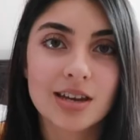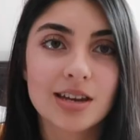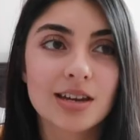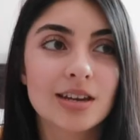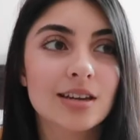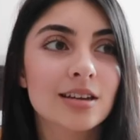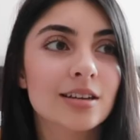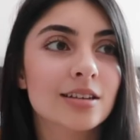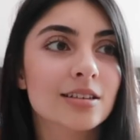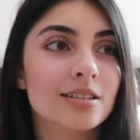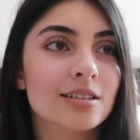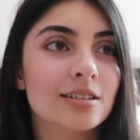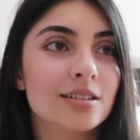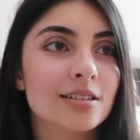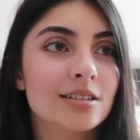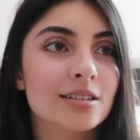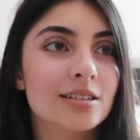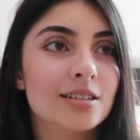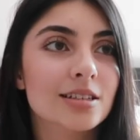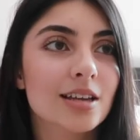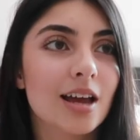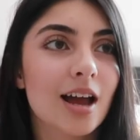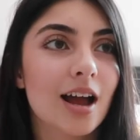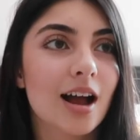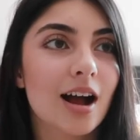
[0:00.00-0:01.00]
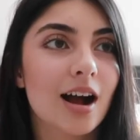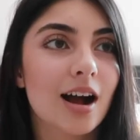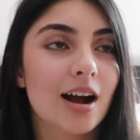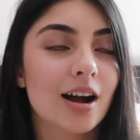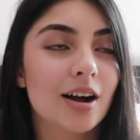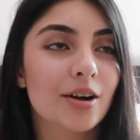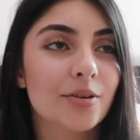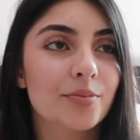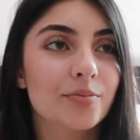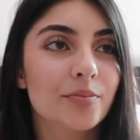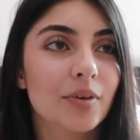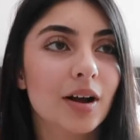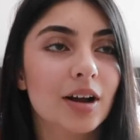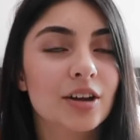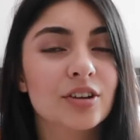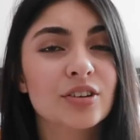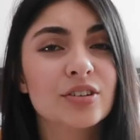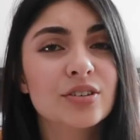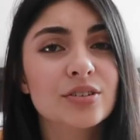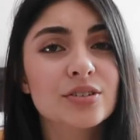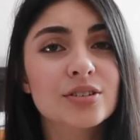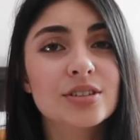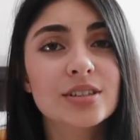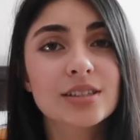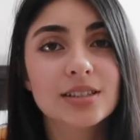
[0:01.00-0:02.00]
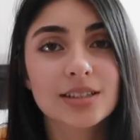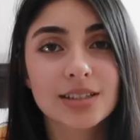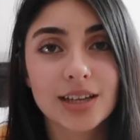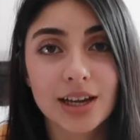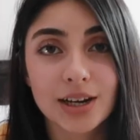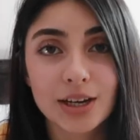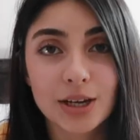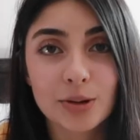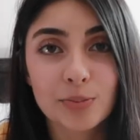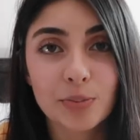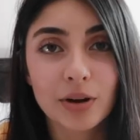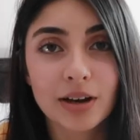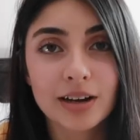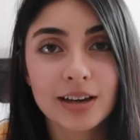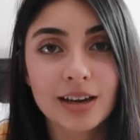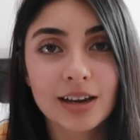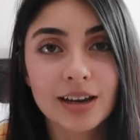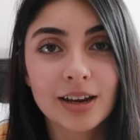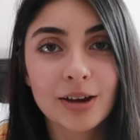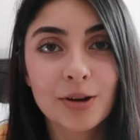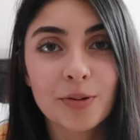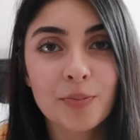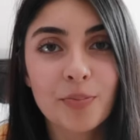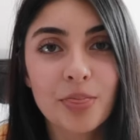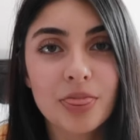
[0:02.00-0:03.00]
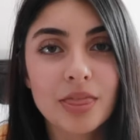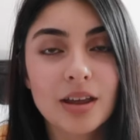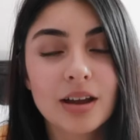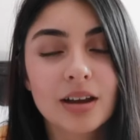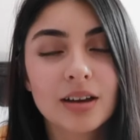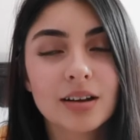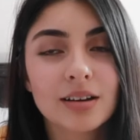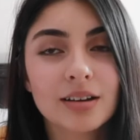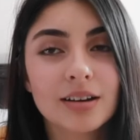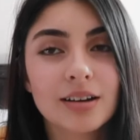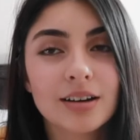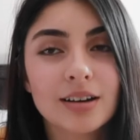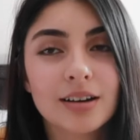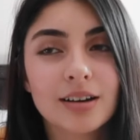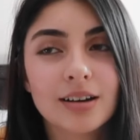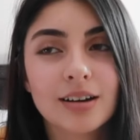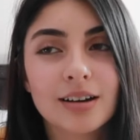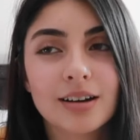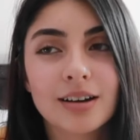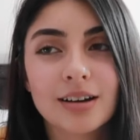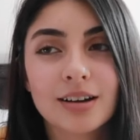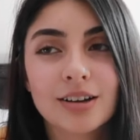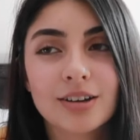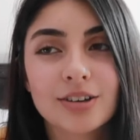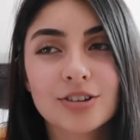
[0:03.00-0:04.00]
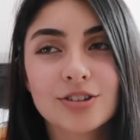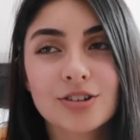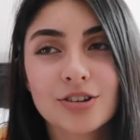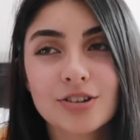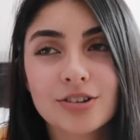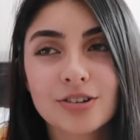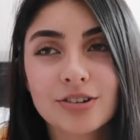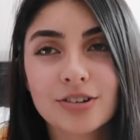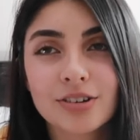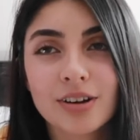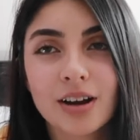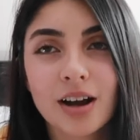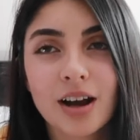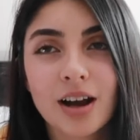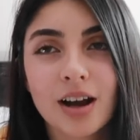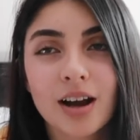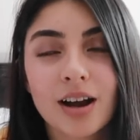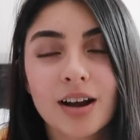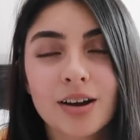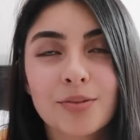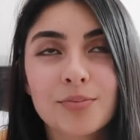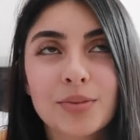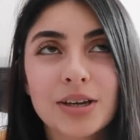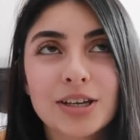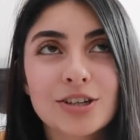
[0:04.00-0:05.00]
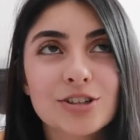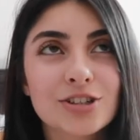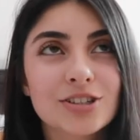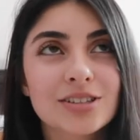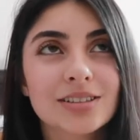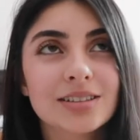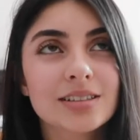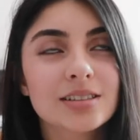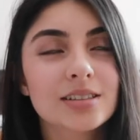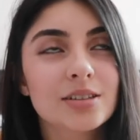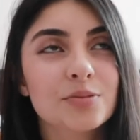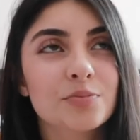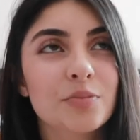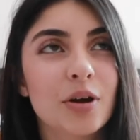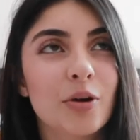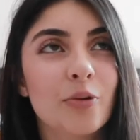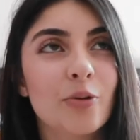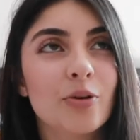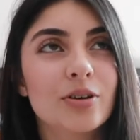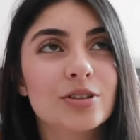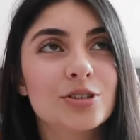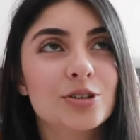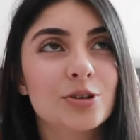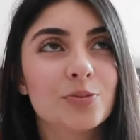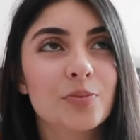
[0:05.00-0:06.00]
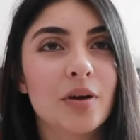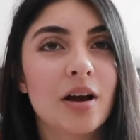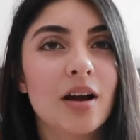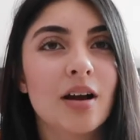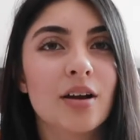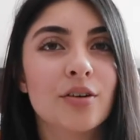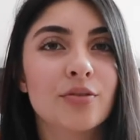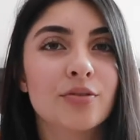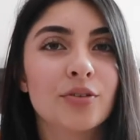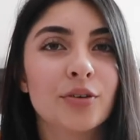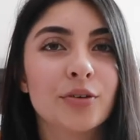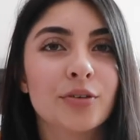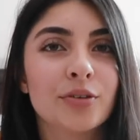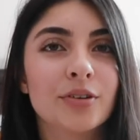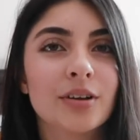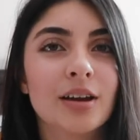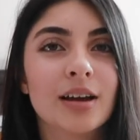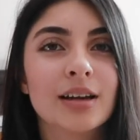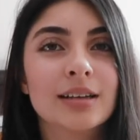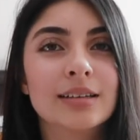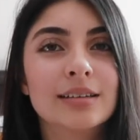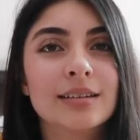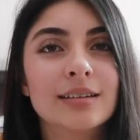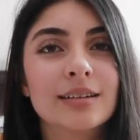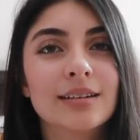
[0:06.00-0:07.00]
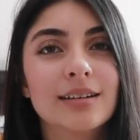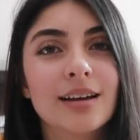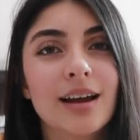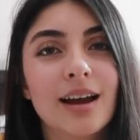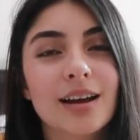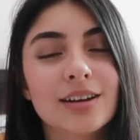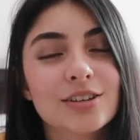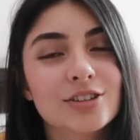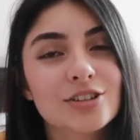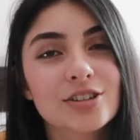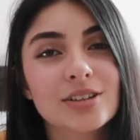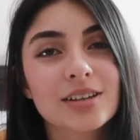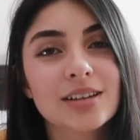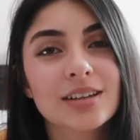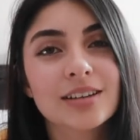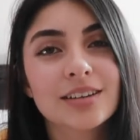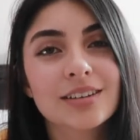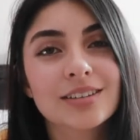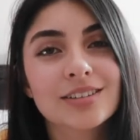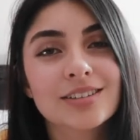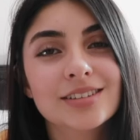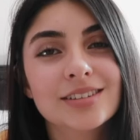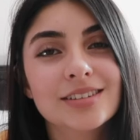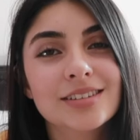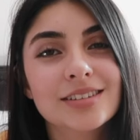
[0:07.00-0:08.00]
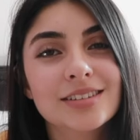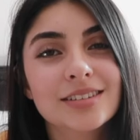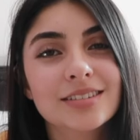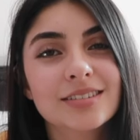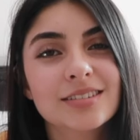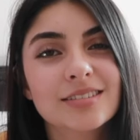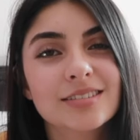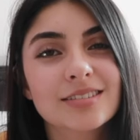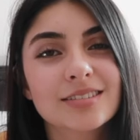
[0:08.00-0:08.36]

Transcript: is um, I use Study Bunny. So I mentioned this in my What's on my iPhone and actually it's